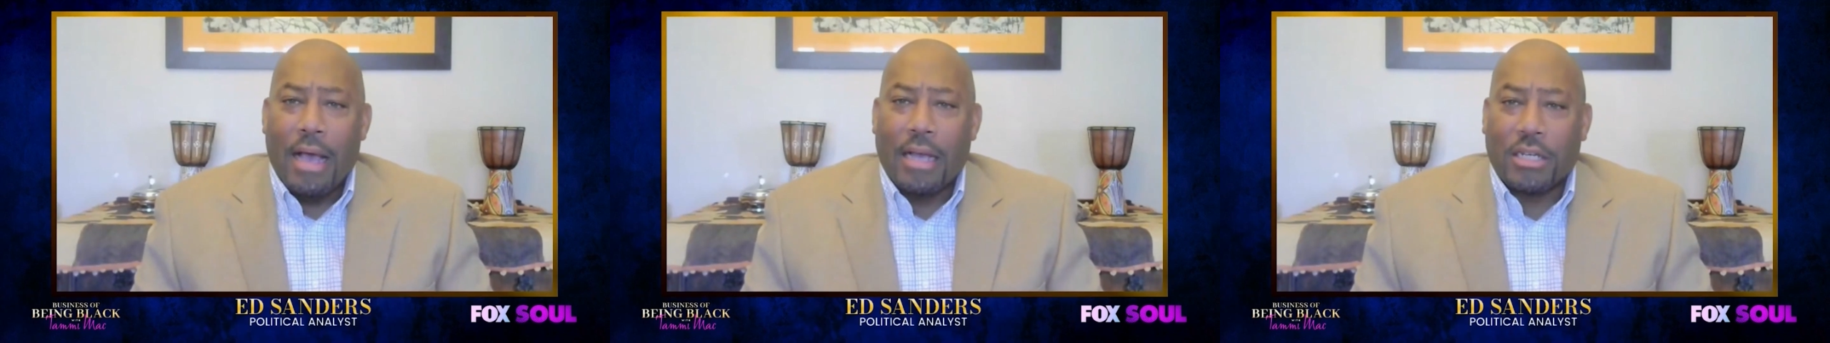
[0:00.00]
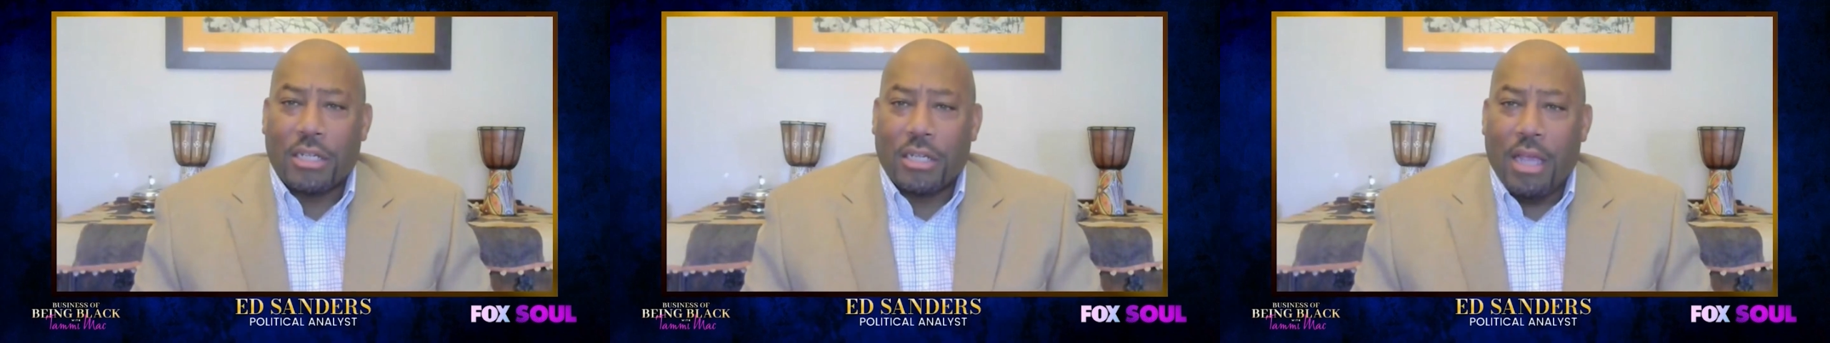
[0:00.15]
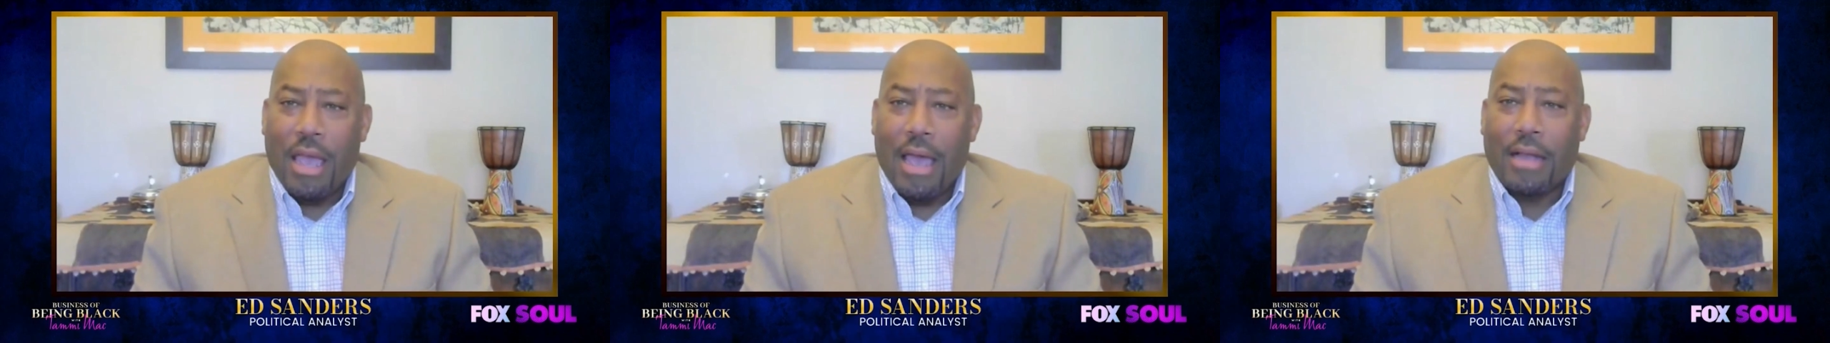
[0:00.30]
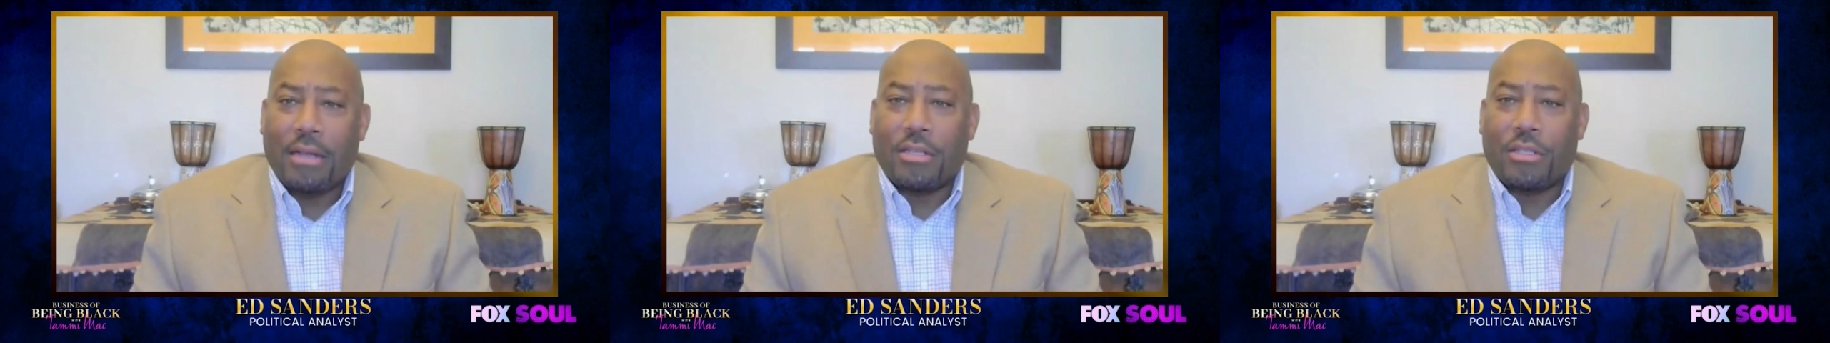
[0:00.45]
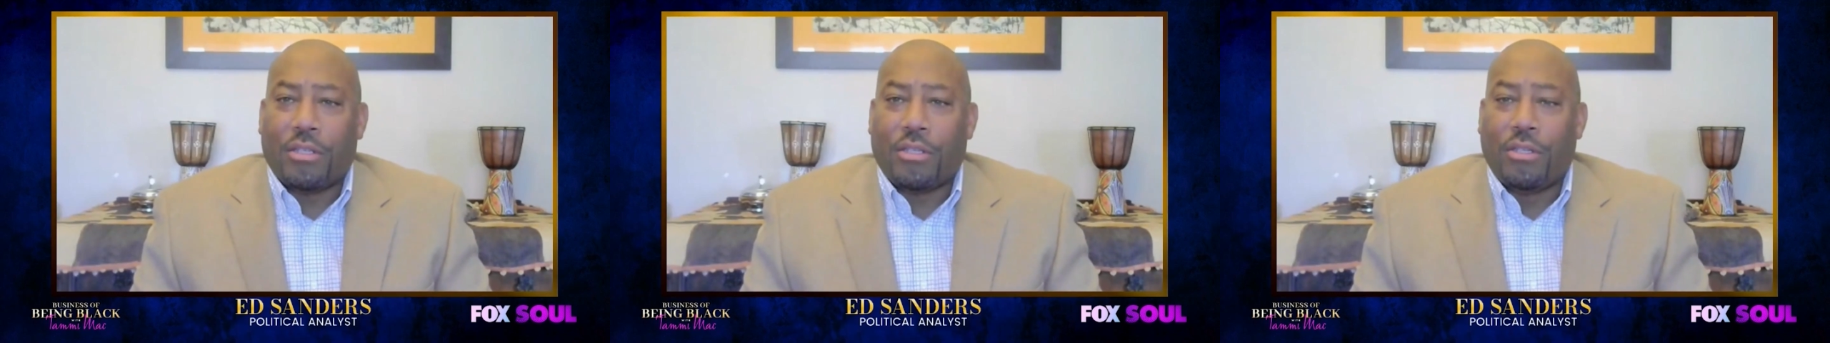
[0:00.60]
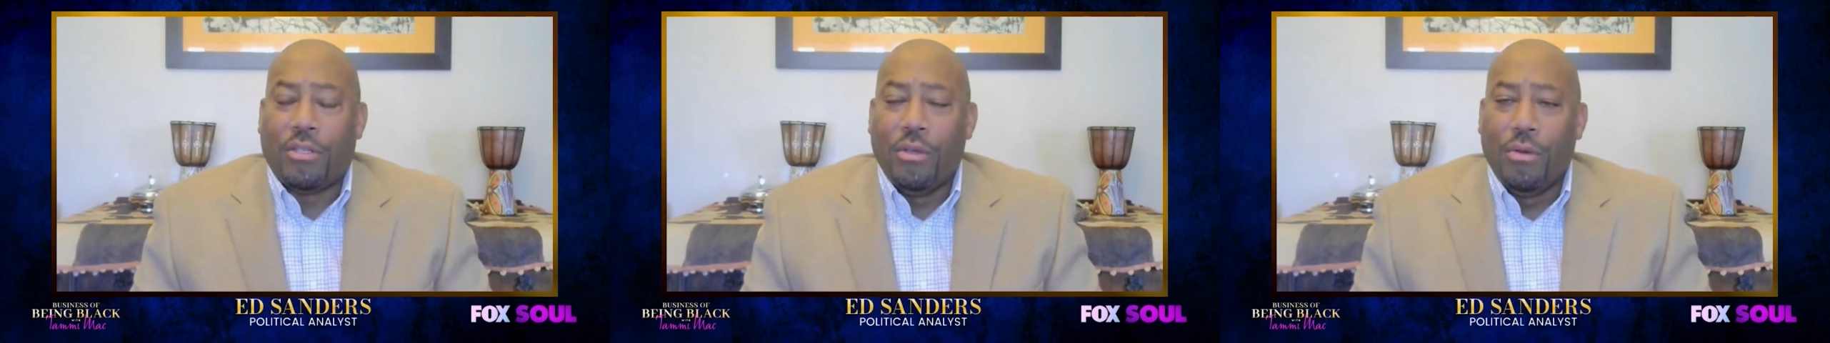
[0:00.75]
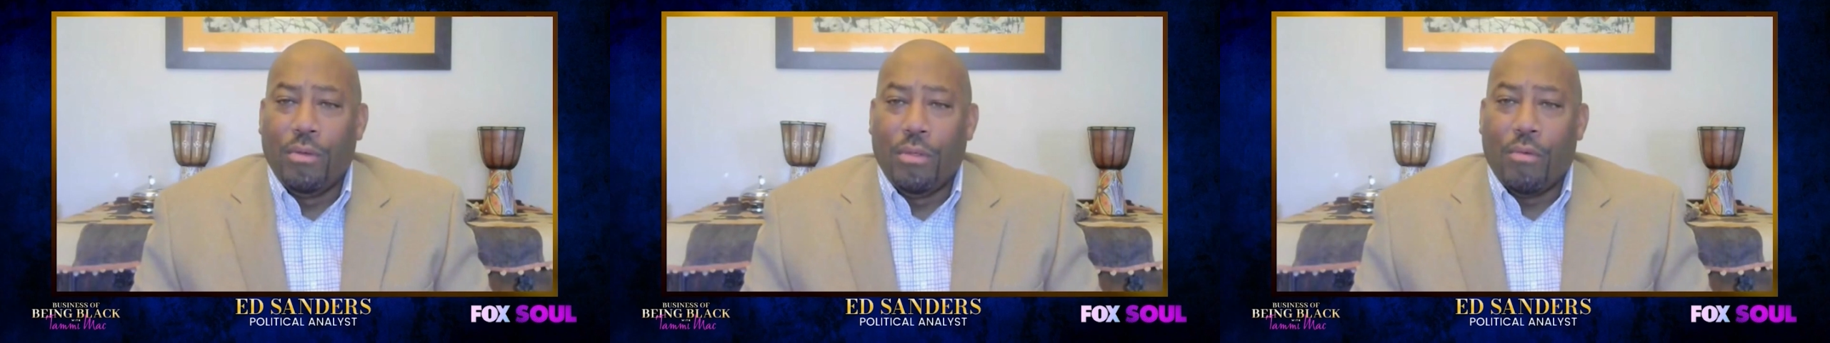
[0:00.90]
actually had to
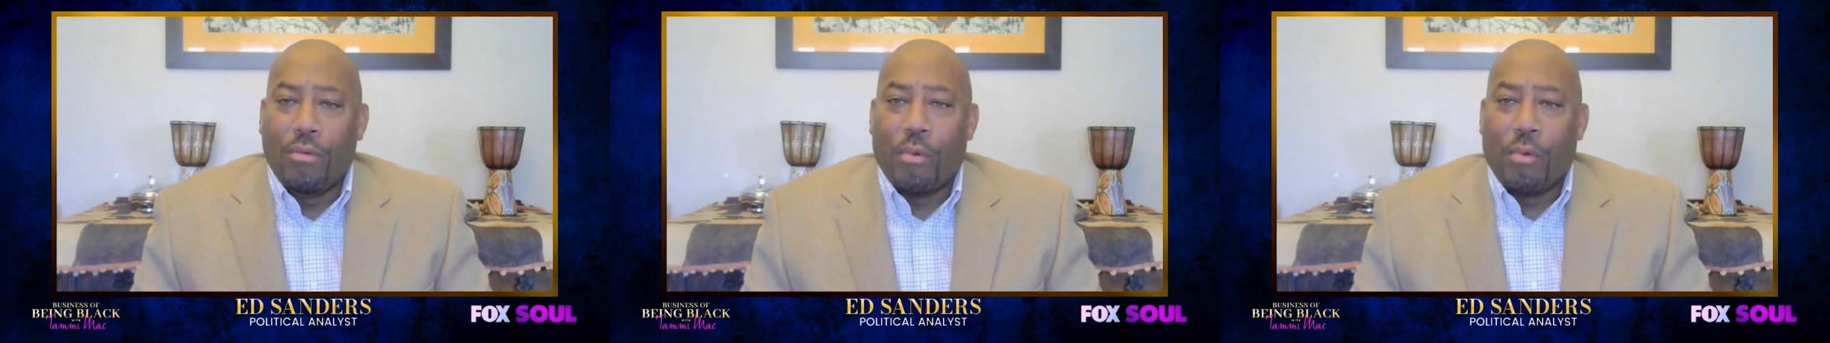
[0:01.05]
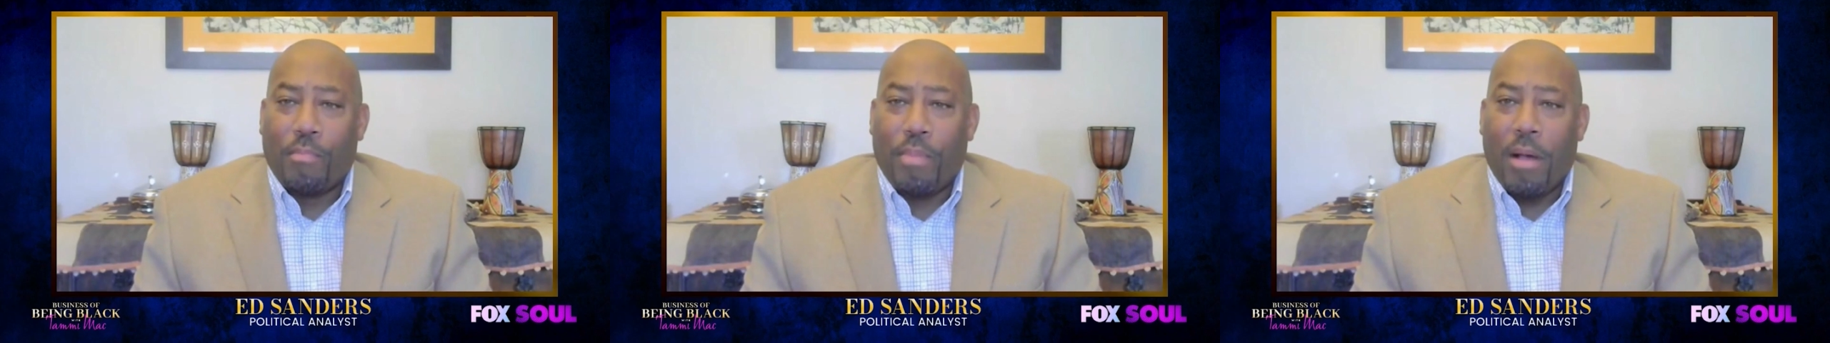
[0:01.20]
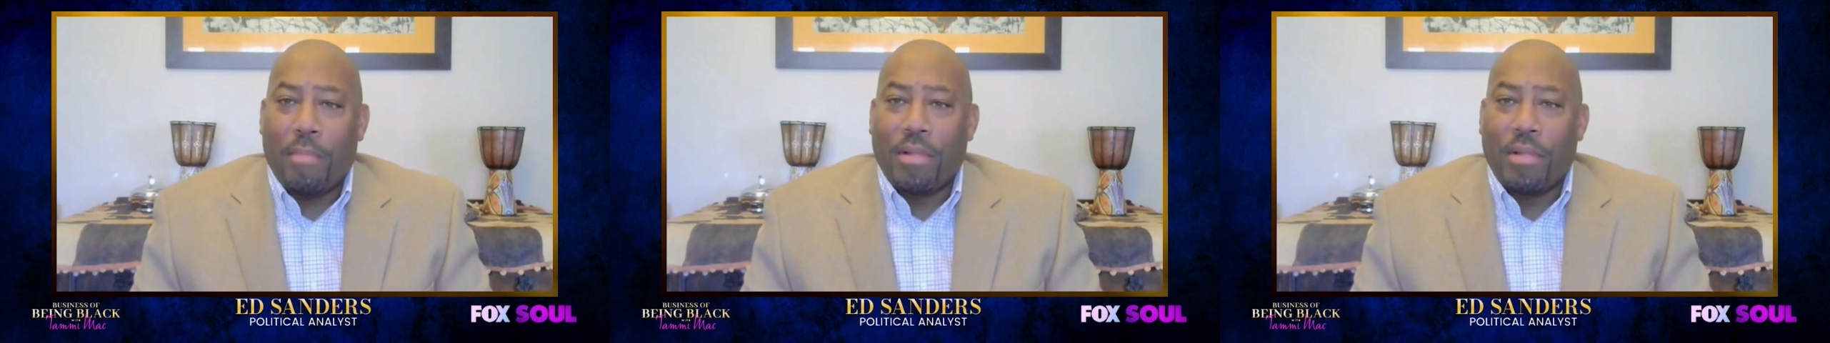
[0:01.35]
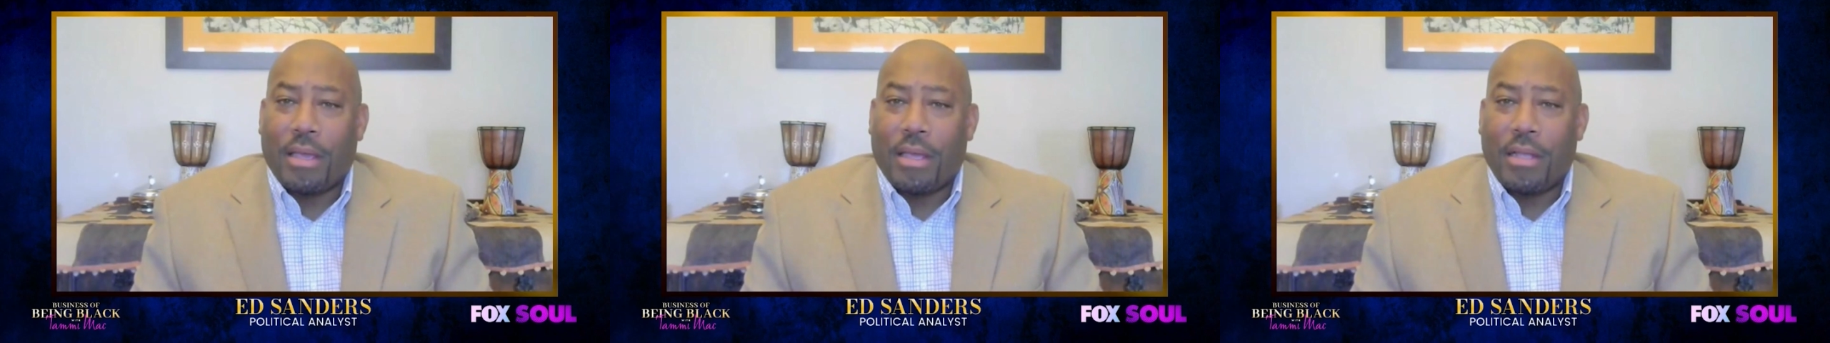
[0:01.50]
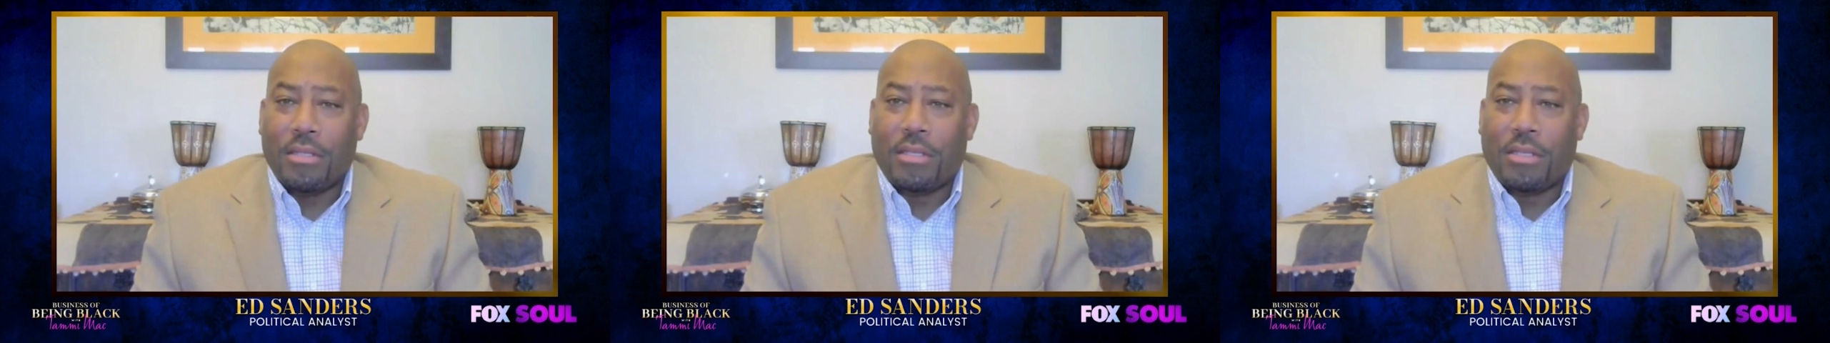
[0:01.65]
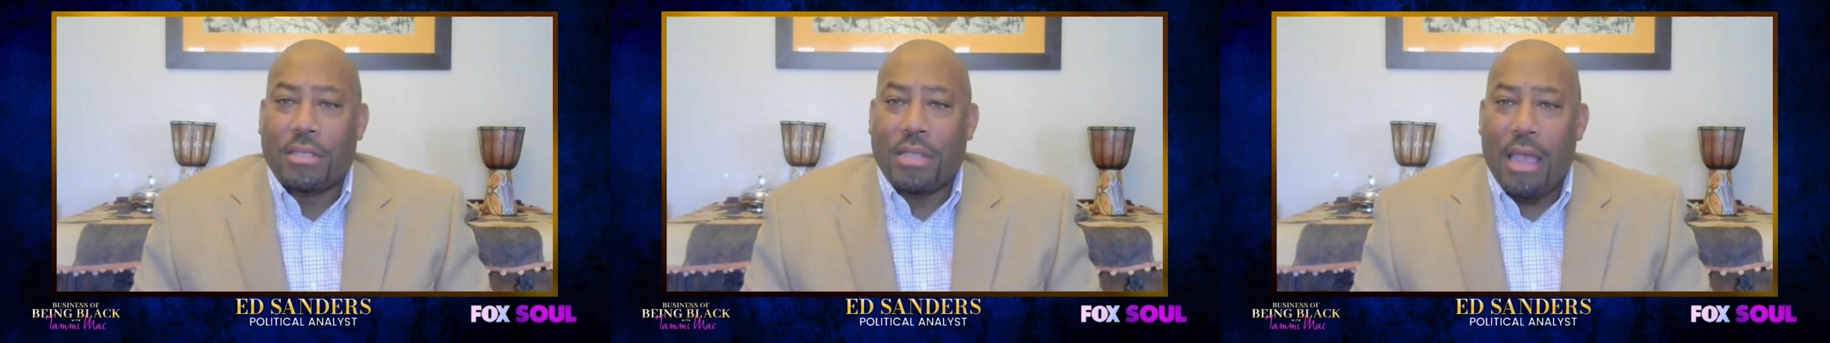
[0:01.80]
sue the Republican